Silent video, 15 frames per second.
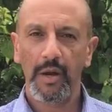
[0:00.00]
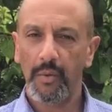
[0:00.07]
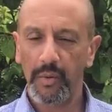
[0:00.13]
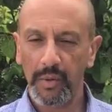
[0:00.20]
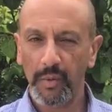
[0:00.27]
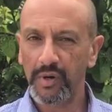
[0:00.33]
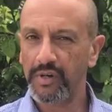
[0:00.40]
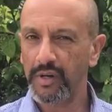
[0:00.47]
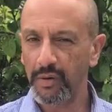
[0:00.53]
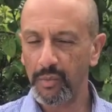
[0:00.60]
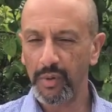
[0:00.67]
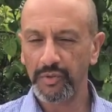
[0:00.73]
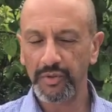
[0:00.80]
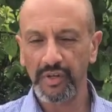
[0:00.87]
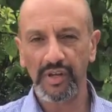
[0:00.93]
We want, to,
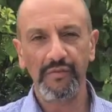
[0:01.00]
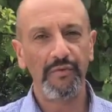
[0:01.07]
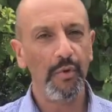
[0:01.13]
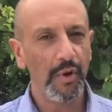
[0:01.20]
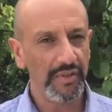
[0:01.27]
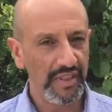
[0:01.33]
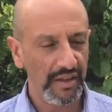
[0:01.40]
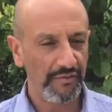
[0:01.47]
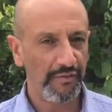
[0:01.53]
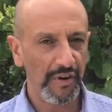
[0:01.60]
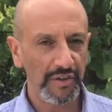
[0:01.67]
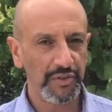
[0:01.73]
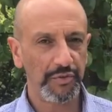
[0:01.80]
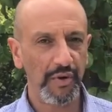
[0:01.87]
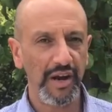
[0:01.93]
want you to avoid that
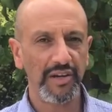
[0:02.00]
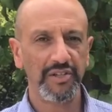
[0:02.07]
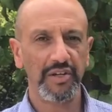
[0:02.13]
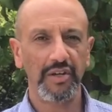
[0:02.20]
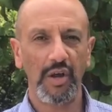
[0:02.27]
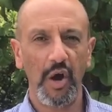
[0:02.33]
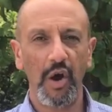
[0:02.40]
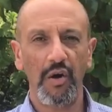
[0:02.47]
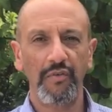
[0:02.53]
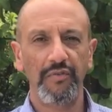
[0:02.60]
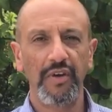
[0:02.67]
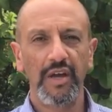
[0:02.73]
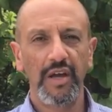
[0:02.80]
frustration of